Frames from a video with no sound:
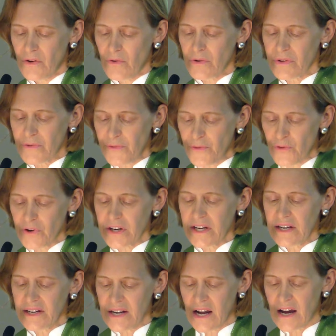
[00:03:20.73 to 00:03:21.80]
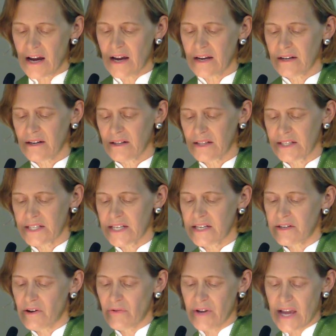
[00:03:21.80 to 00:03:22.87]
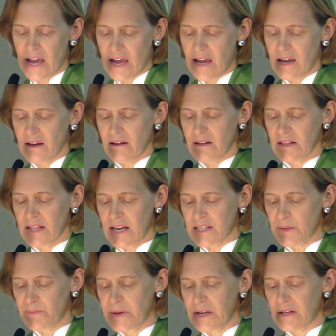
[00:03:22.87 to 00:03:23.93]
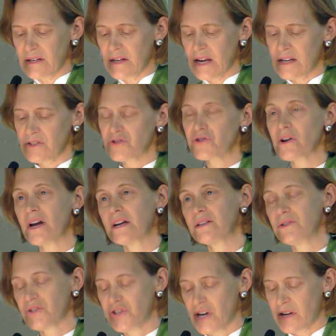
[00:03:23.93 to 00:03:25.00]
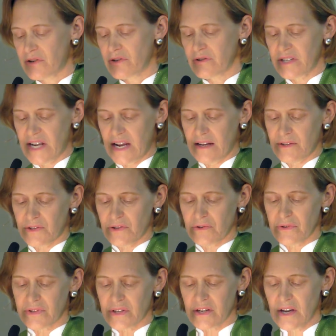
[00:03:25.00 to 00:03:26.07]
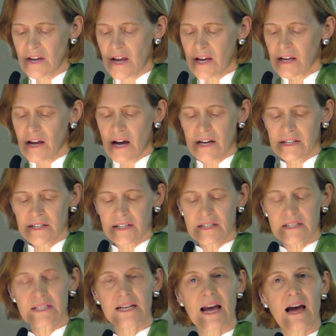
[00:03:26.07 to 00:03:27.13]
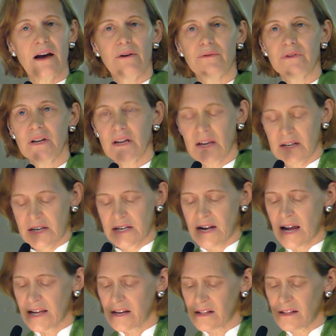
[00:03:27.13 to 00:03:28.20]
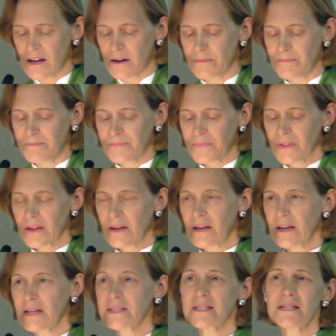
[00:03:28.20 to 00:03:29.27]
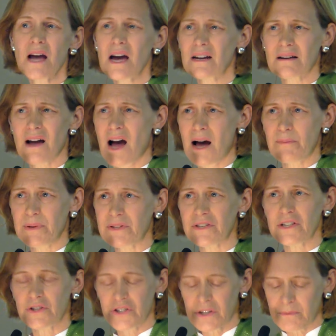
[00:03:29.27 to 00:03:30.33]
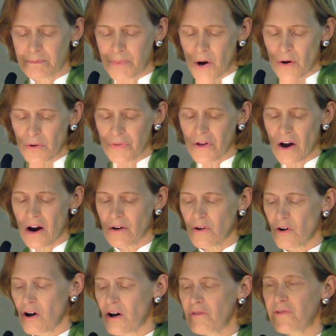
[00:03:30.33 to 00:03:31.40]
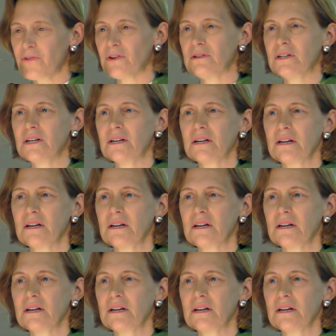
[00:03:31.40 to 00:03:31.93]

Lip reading: or the 49 Latino gay, lesbian, and transgender dancers gunned down in a nightclub. It's not a competition. Both are awful,